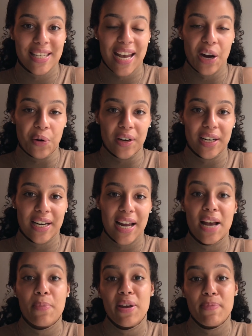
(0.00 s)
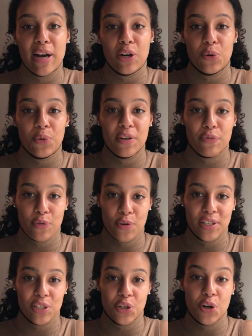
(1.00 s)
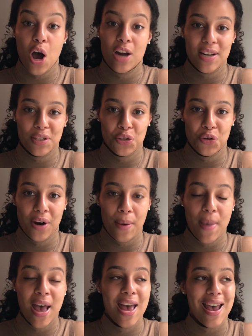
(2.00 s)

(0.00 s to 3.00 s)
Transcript: Karen and I am a macro influencer on Instagram,